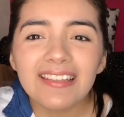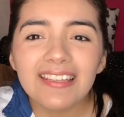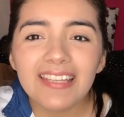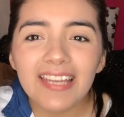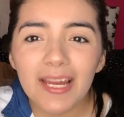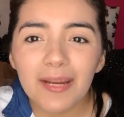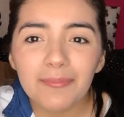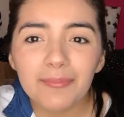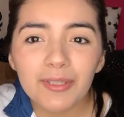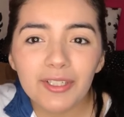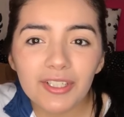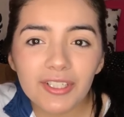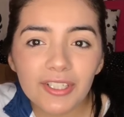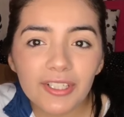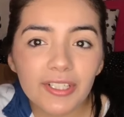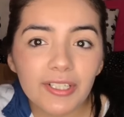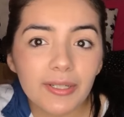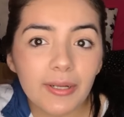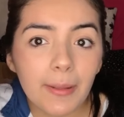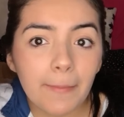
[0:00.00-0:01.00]

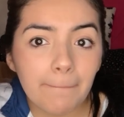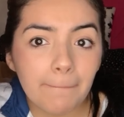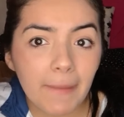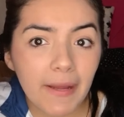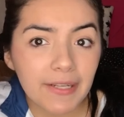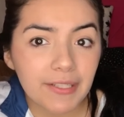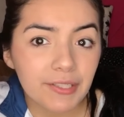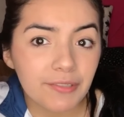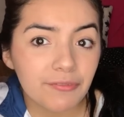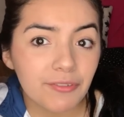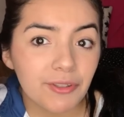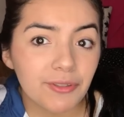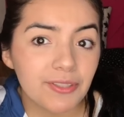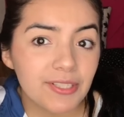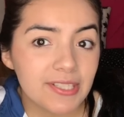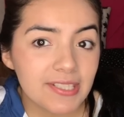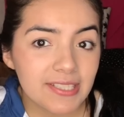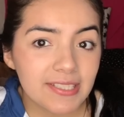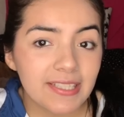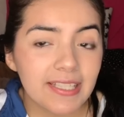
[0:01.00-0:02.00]
camera, microphone
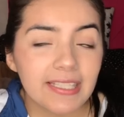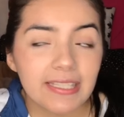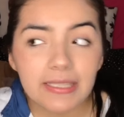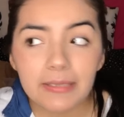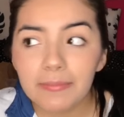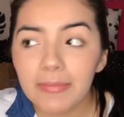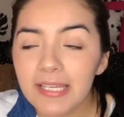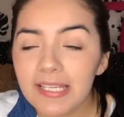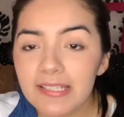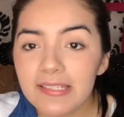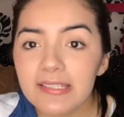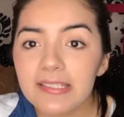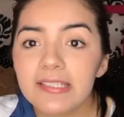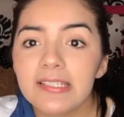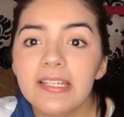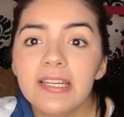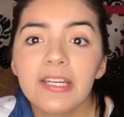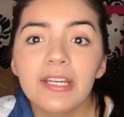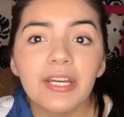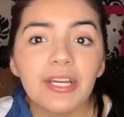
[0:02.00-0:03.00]
isn't like the best
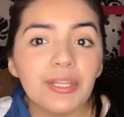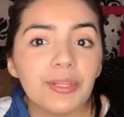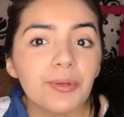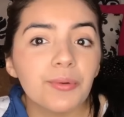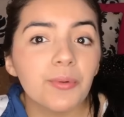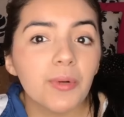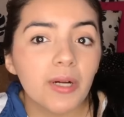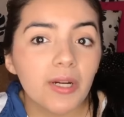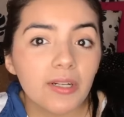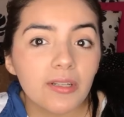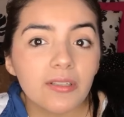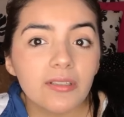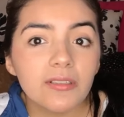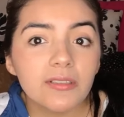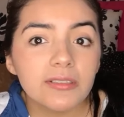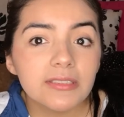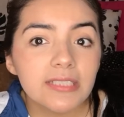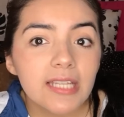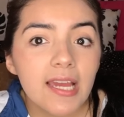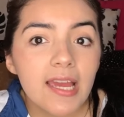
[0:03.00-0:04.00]
in the
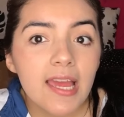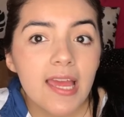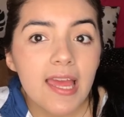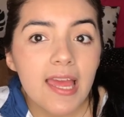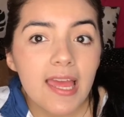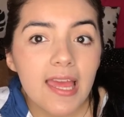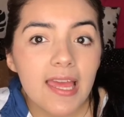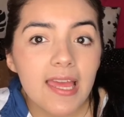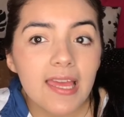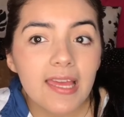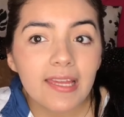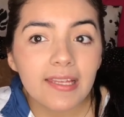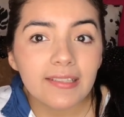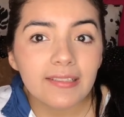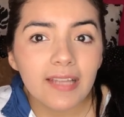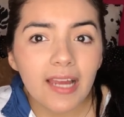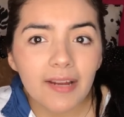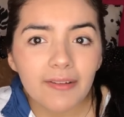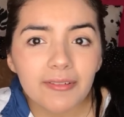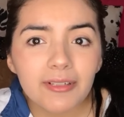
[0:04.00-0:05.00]
world,
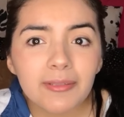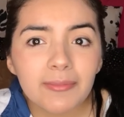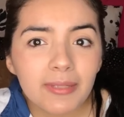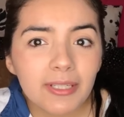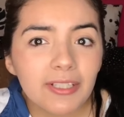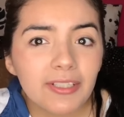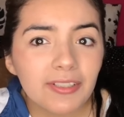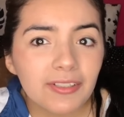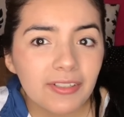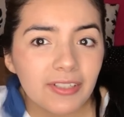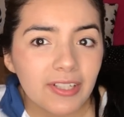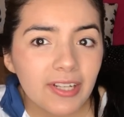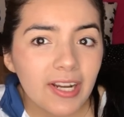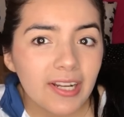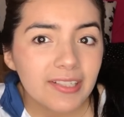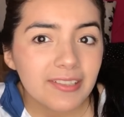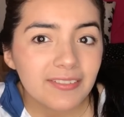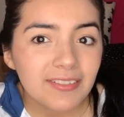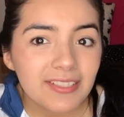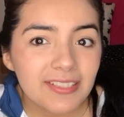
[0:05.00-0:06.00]
and I want to make a career
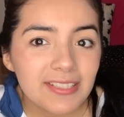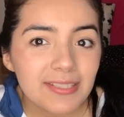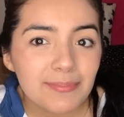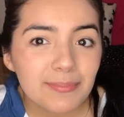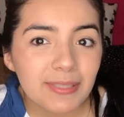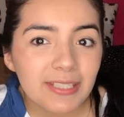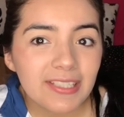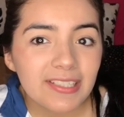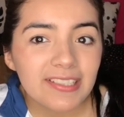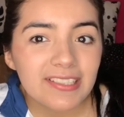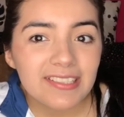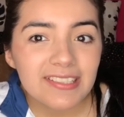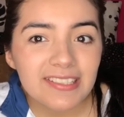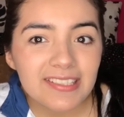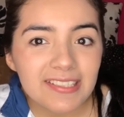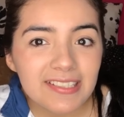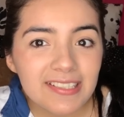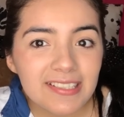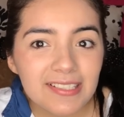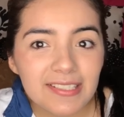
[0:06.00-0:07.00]
out of this because
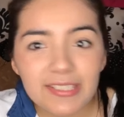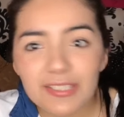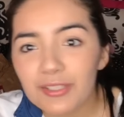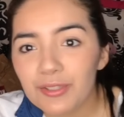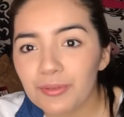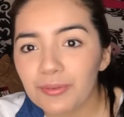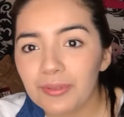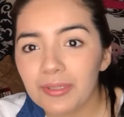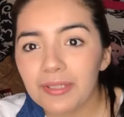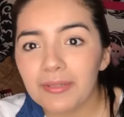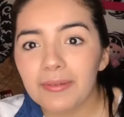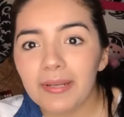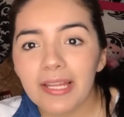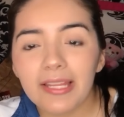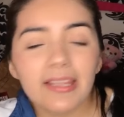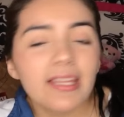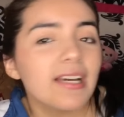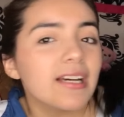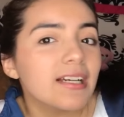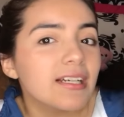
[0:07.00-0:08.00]
this is truly what I
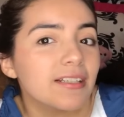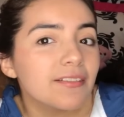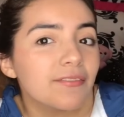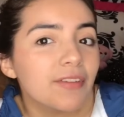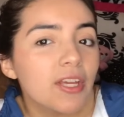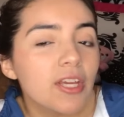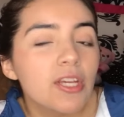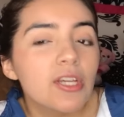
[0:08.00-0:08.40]
love.